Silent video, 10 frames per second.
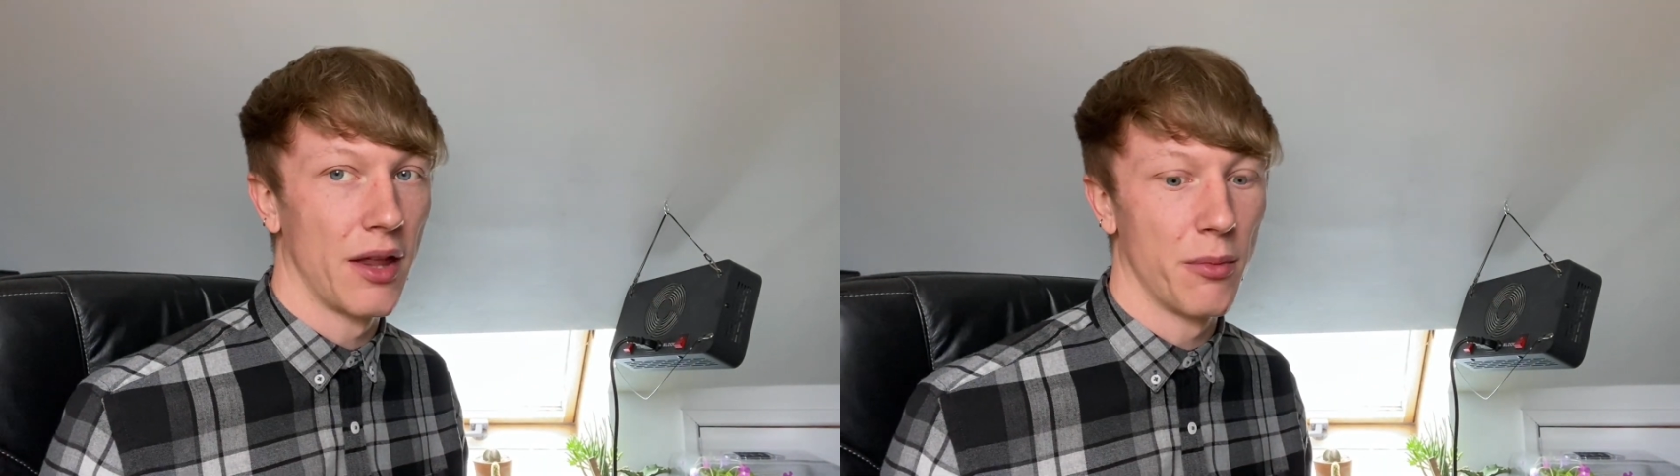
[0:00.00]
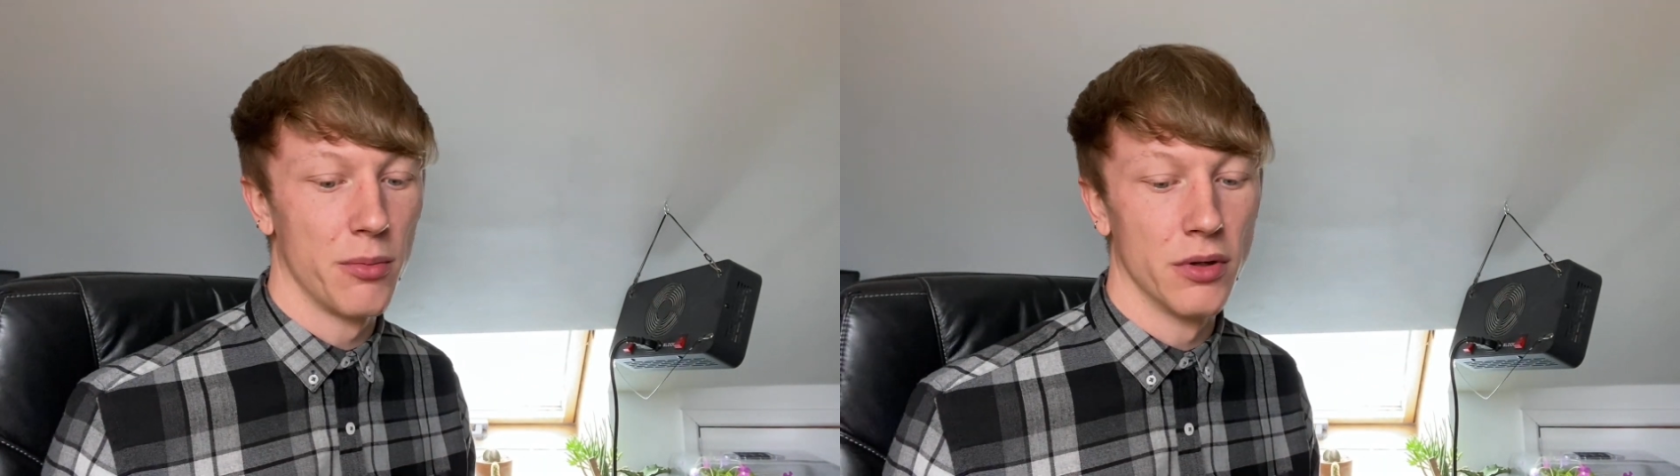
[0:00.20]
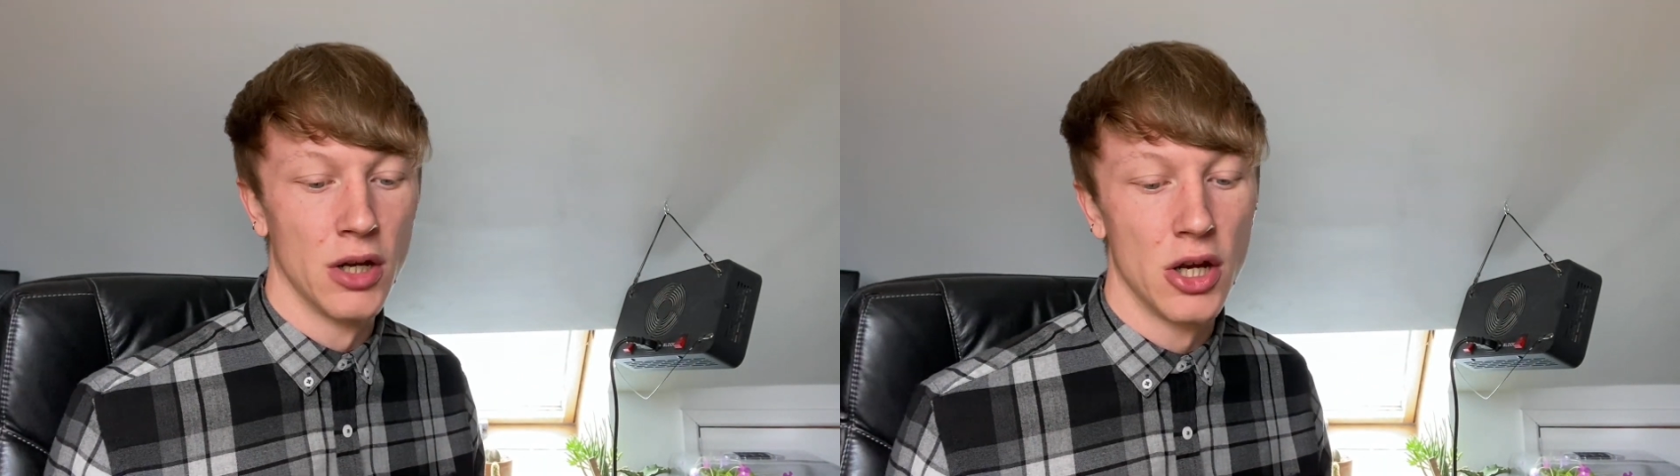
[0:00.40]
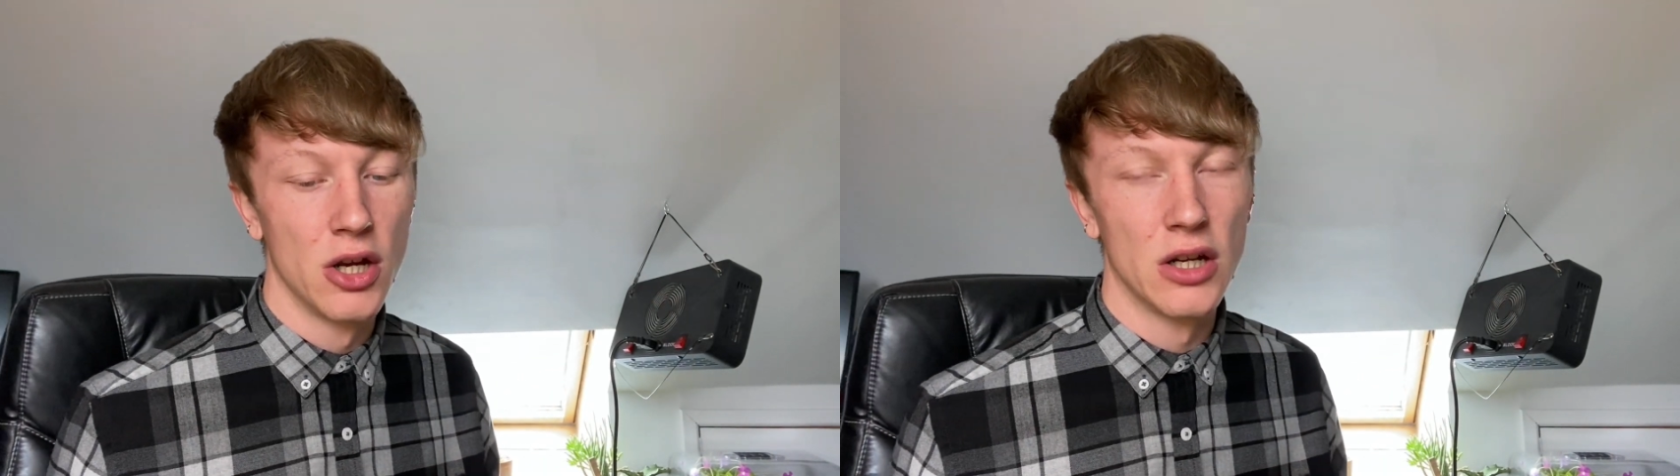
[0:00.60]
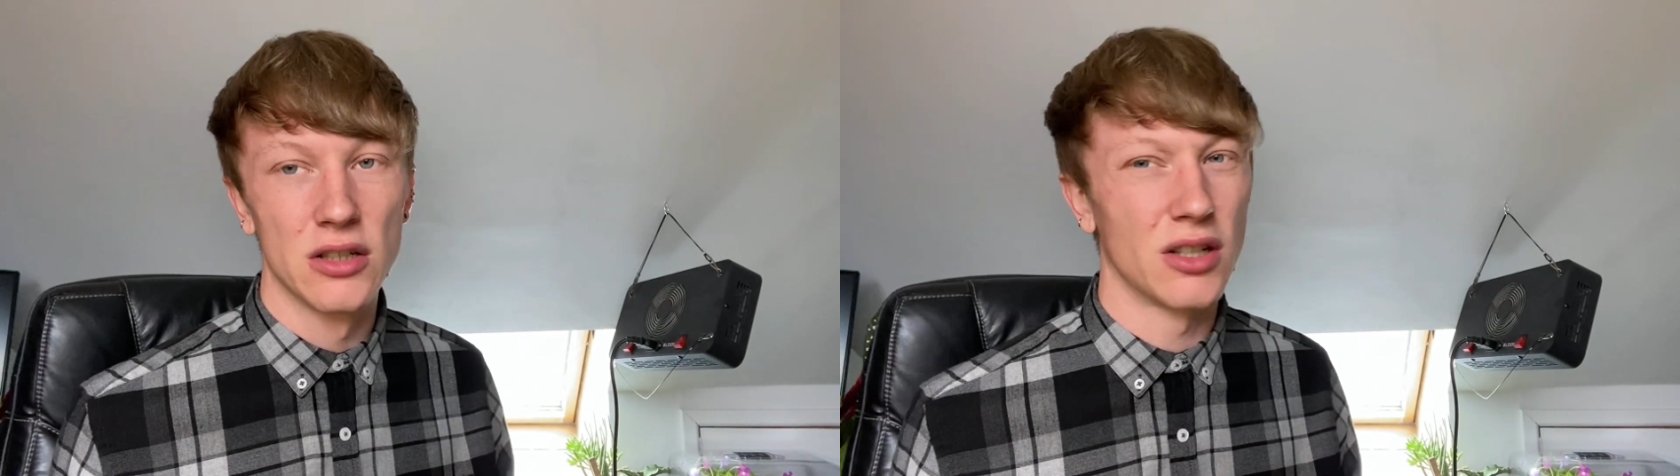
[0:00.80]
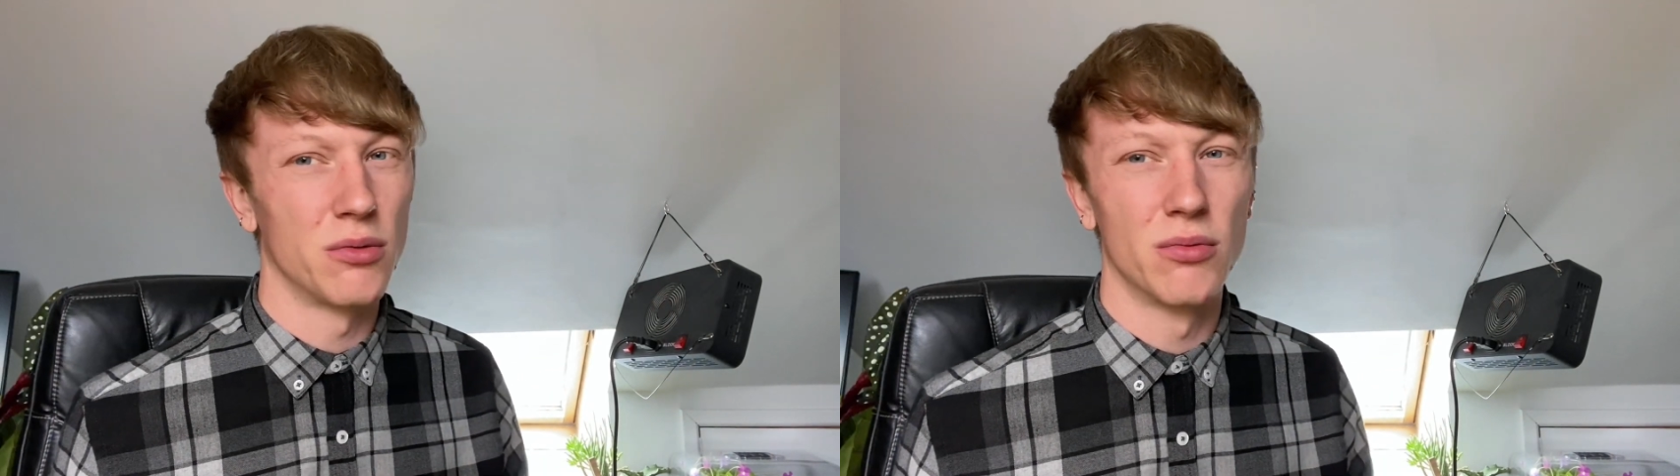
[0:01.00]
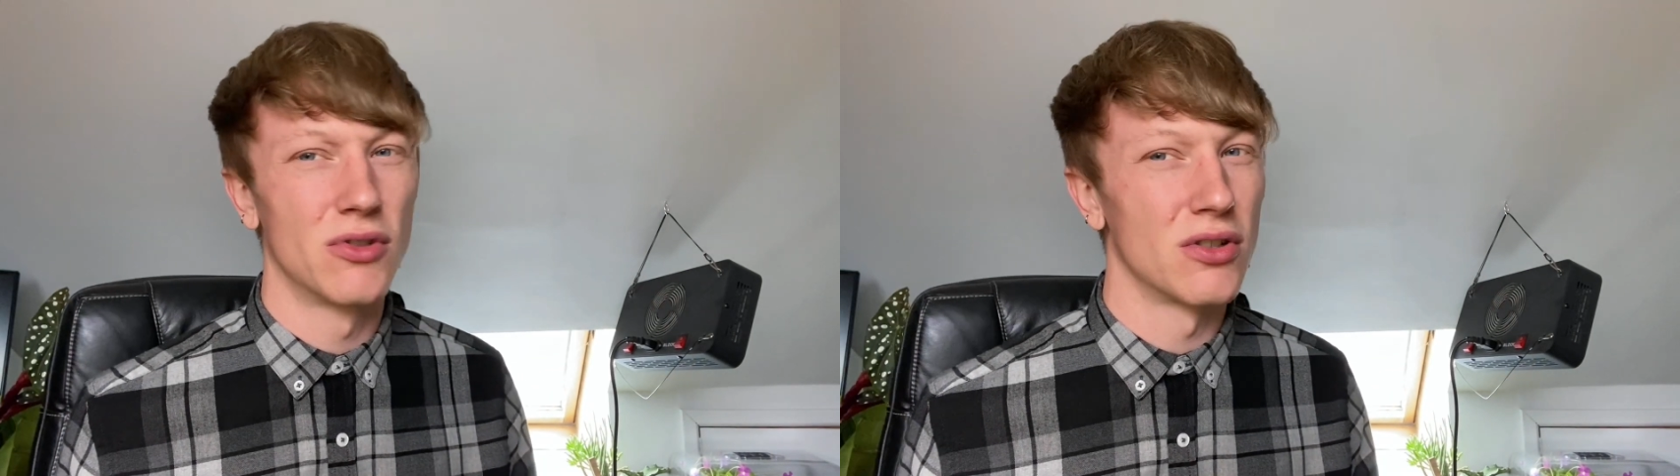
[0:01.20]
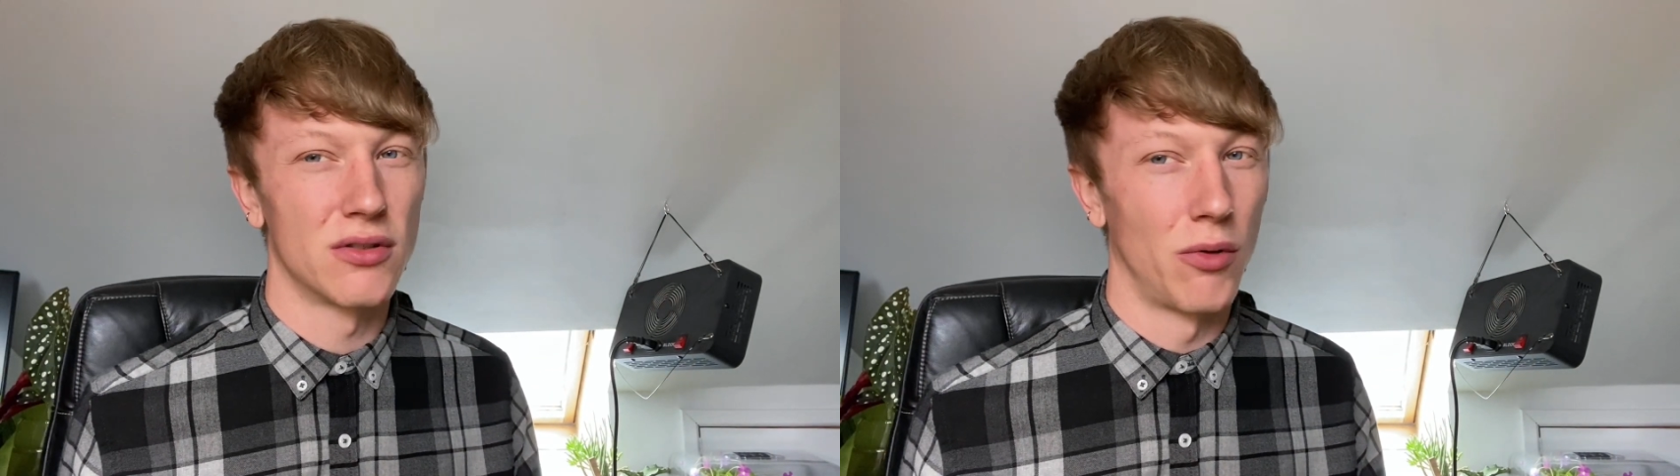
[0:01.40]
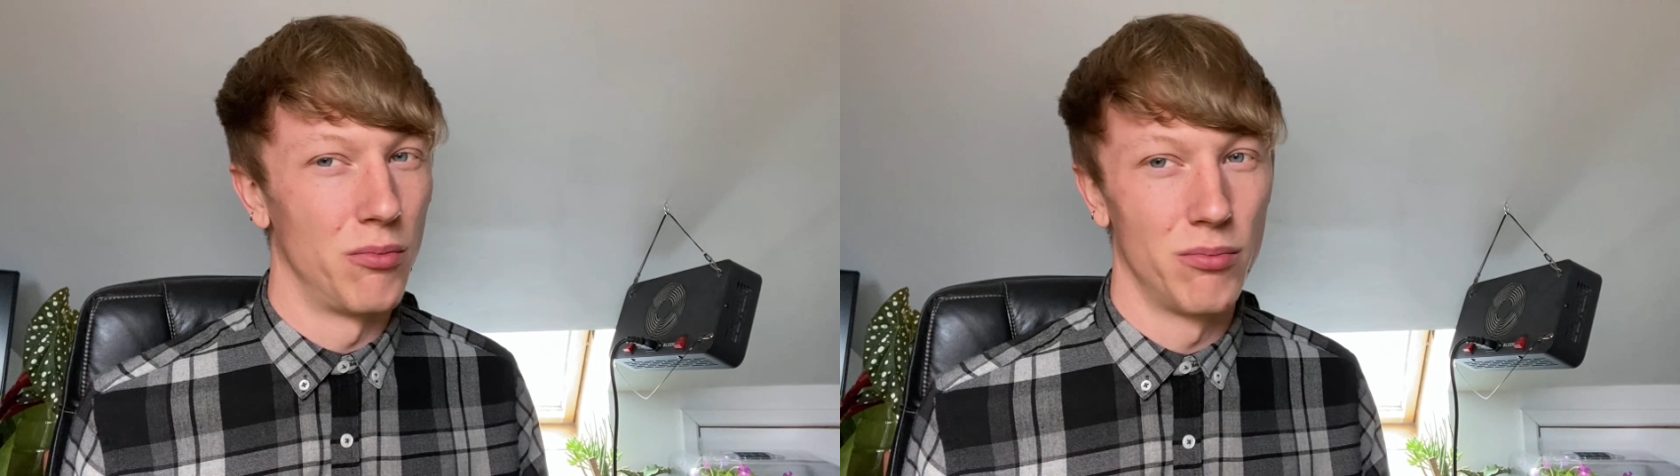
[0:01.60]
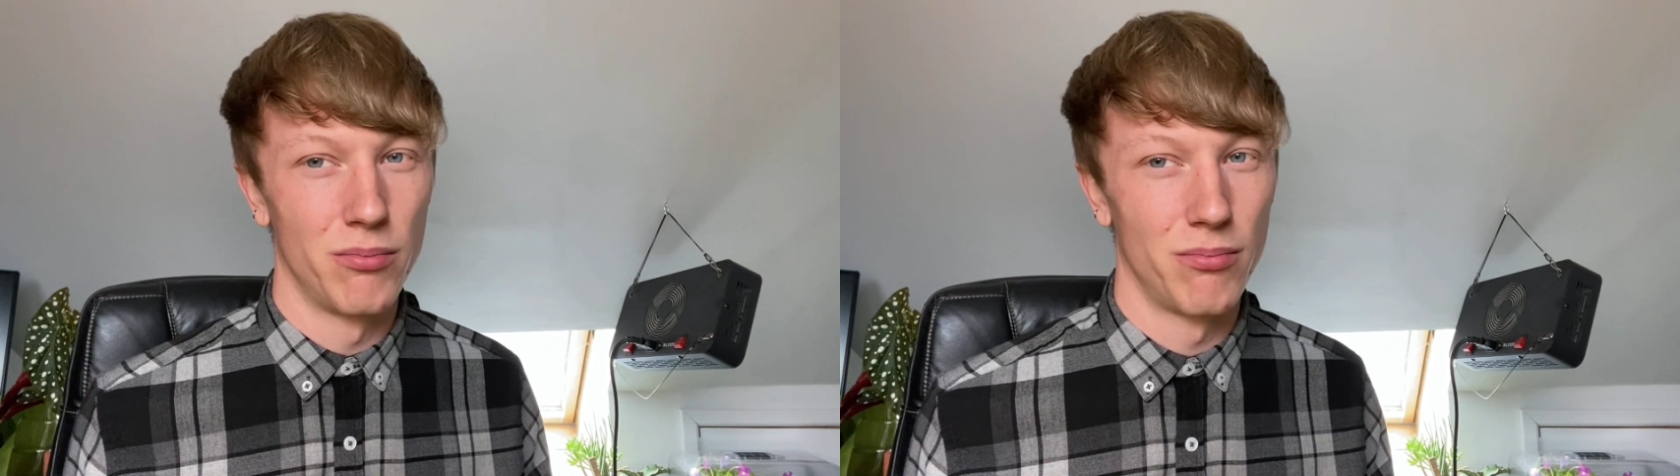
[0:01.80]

at the moment so just don't